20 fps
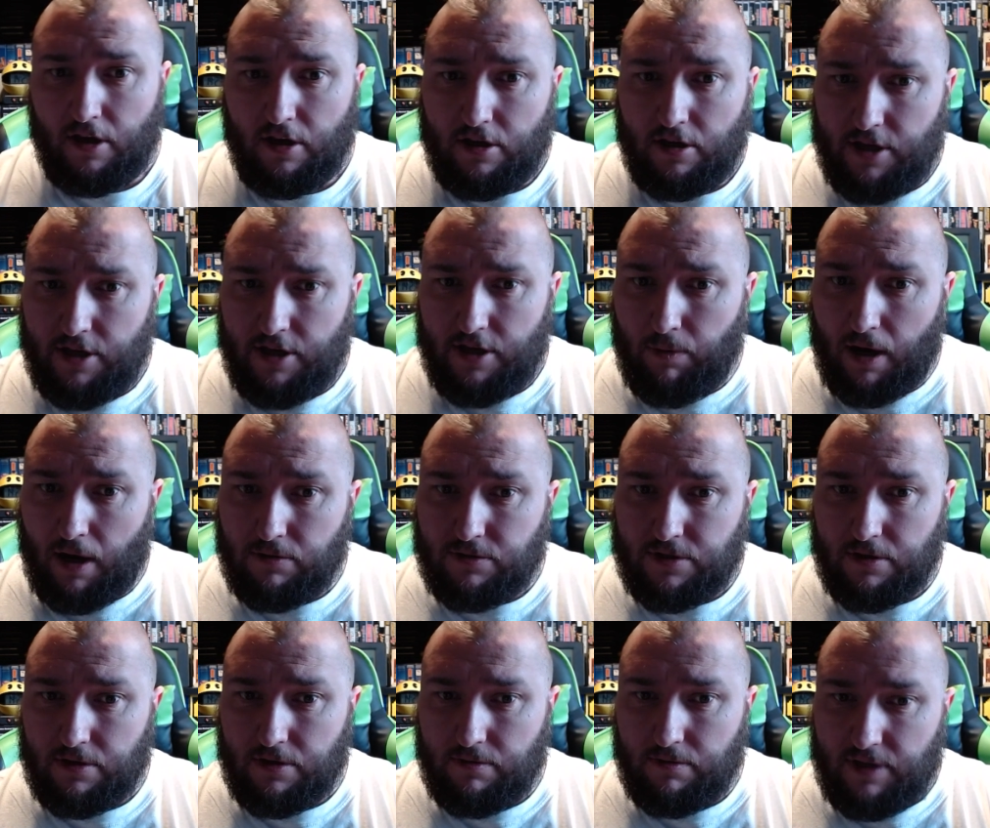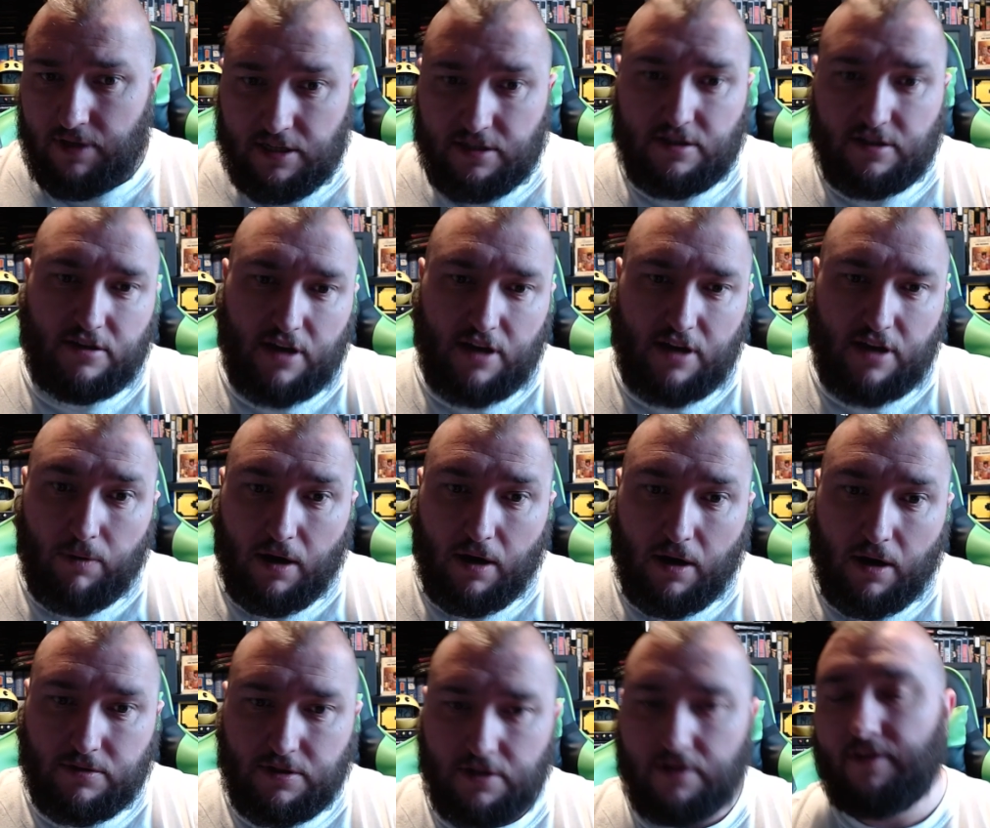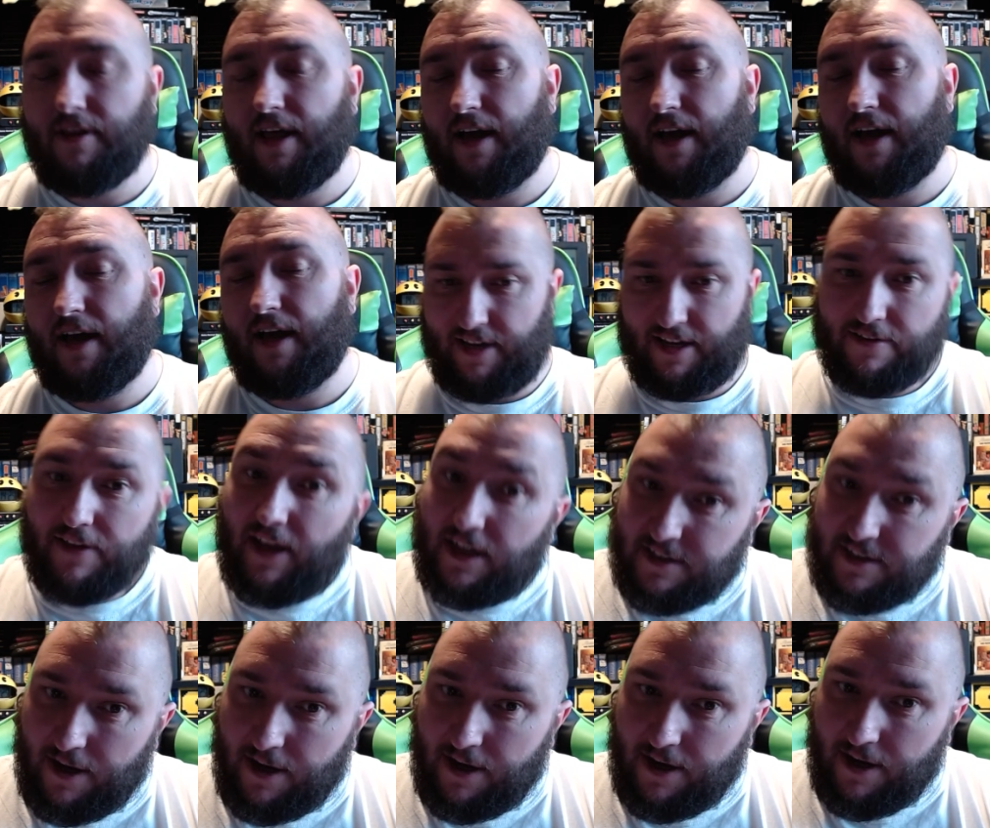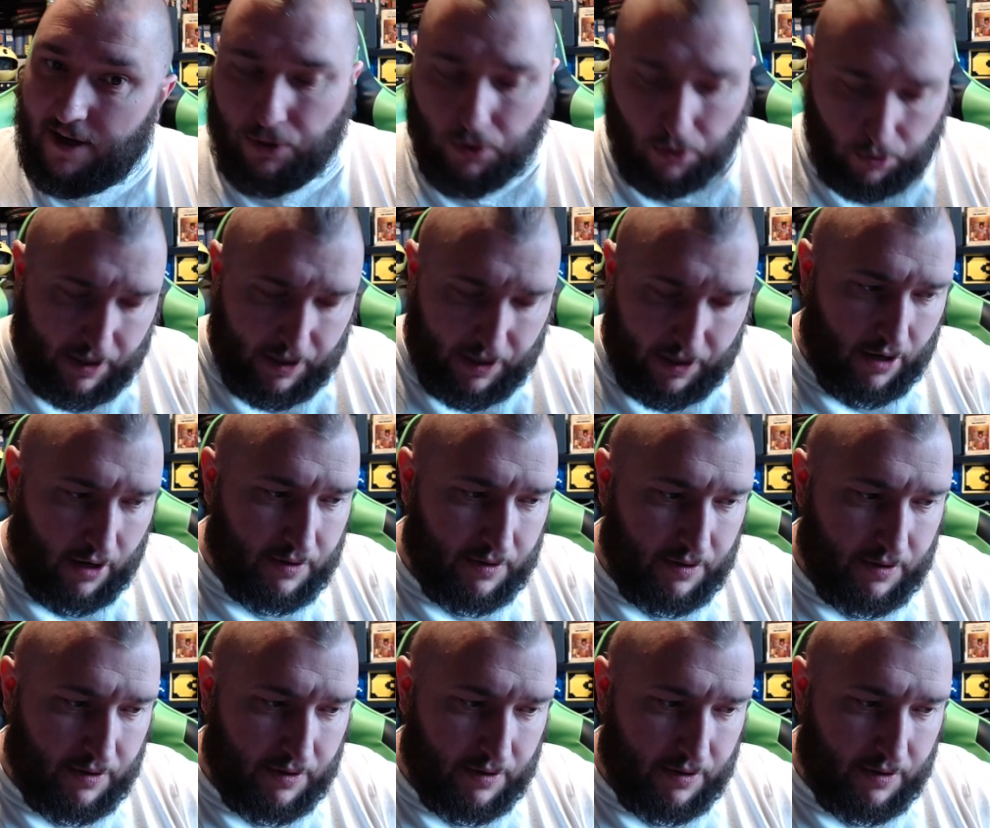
yo-o do this and yo-o do that. That's how we talk. We're known as